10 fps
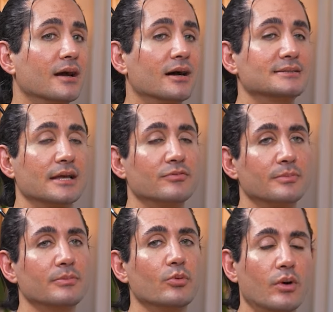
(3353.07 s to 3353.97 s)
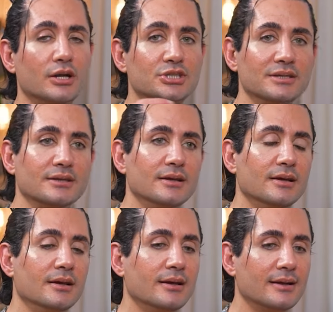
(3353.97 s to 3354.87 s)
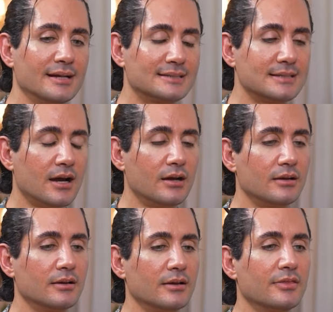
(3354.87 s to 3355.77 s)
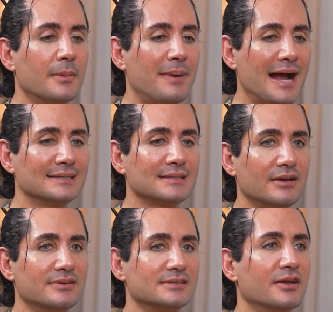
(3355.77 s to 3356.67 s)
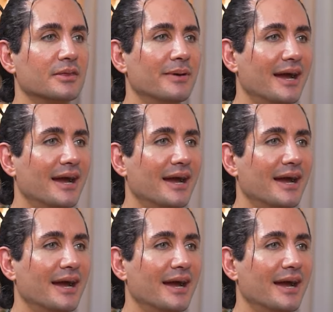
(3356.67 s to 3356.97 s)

Because, and for people watching, it's not, the past life is not the